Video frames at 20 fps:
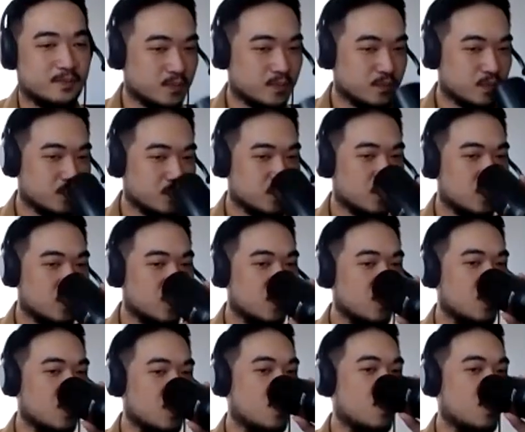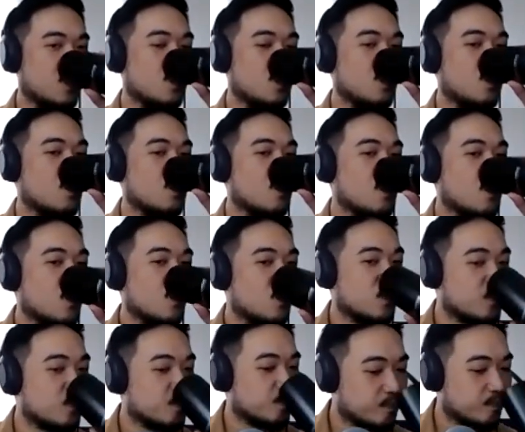
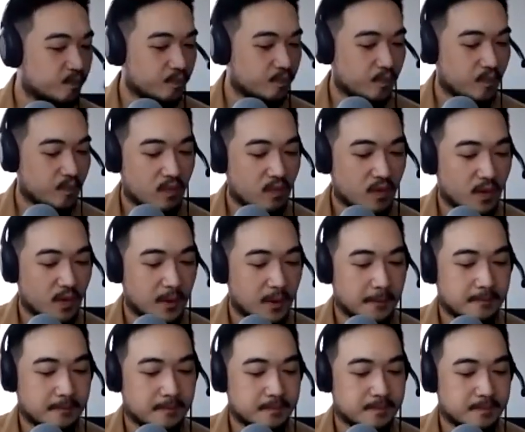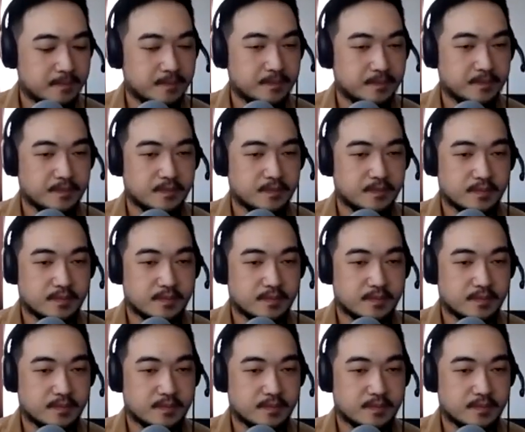(silent)